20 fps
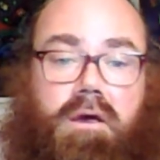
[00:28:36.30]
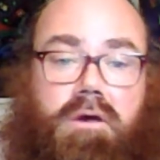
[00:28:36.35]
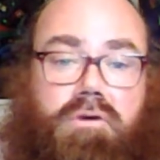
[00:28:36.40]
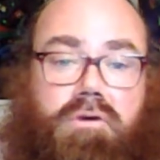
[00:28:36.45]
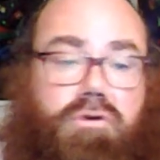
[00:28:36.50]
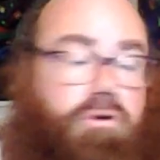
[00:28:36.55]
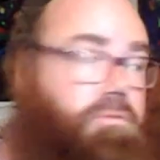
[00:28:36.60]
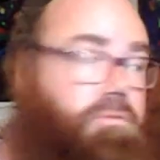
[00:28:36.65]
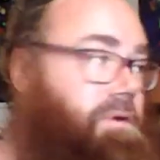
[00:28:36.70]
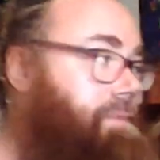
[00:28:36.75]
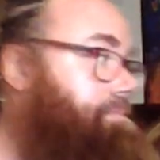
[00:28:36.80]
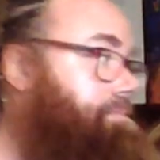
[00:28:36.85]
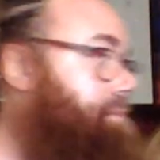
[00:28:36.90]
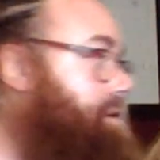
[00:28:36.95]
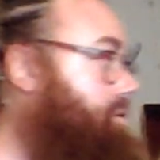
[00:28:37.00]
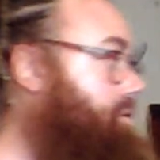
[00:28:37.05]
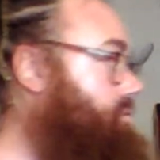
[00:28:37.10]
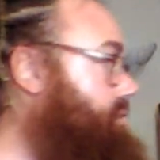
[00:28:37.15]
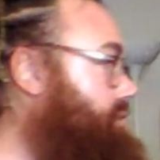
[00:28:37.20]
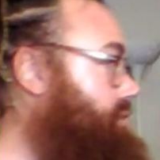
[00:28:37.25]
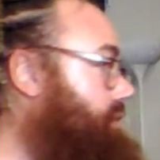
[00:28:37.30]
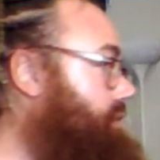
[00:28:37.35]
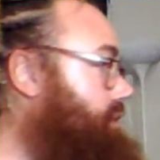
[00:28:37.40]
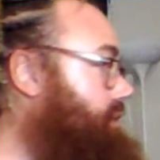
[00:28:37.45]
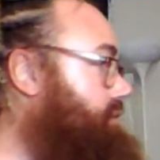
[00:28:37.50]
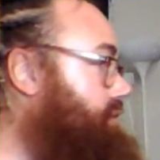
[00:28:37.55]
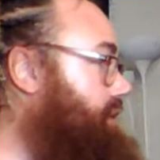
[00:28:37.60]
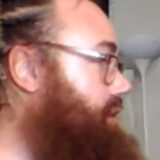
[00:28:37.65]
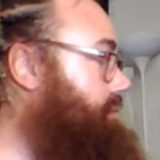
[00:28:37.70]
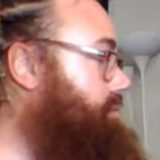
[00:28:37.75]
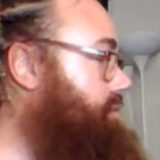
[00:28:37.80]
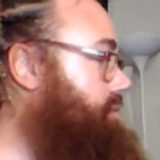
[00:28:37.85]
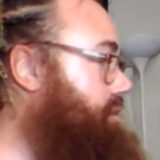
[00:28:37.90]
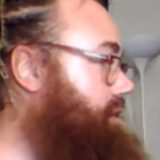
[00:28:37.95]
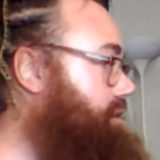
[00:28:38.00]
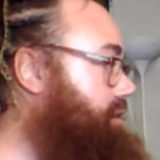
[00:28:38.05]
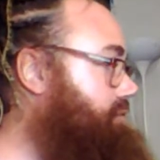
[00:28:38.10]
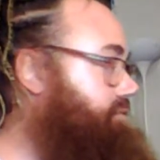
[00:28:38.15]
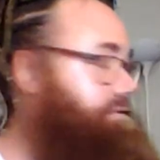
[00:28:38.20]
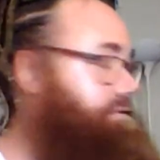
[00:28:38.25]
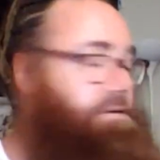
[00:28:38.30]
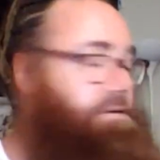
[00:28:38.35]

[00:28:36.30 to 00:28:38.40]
So it'd be bigger than this, I believe,